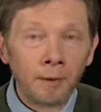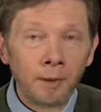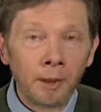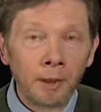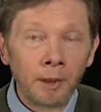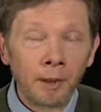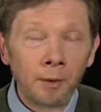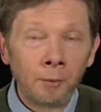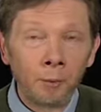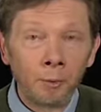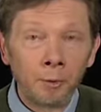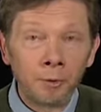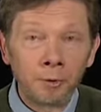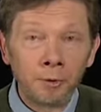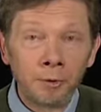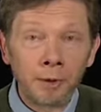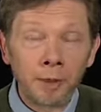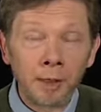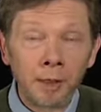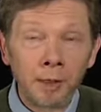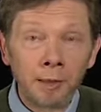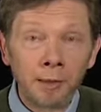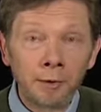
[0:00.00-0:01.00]
And what's
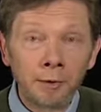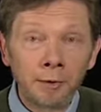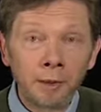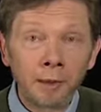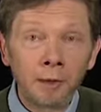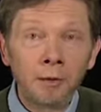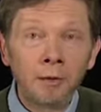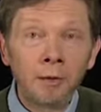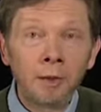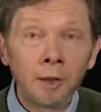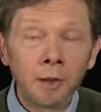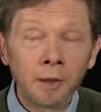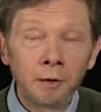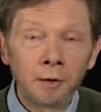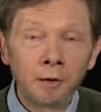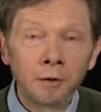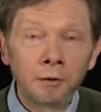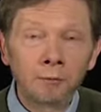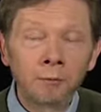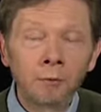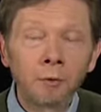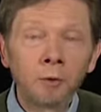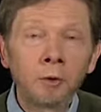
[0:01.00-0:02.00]
the answer? The
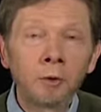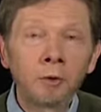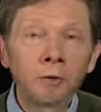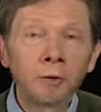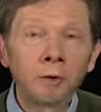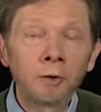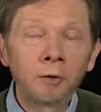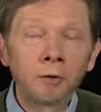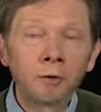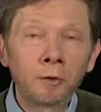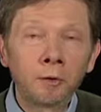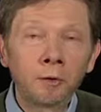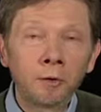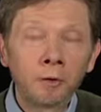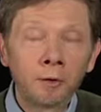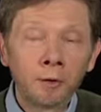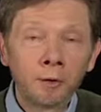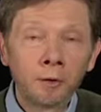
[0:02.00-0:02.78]
answer, of course, is